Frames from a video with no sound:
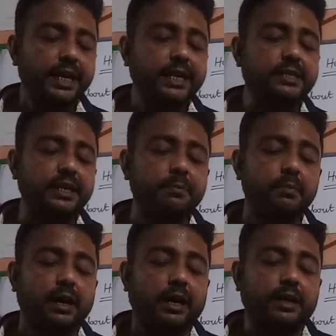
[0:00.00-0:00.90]
Its
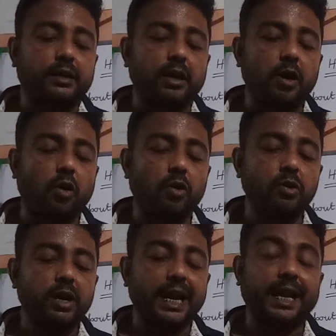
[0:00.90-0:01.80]
limbs are long
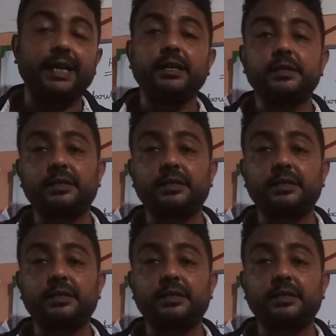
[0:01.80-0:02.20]
and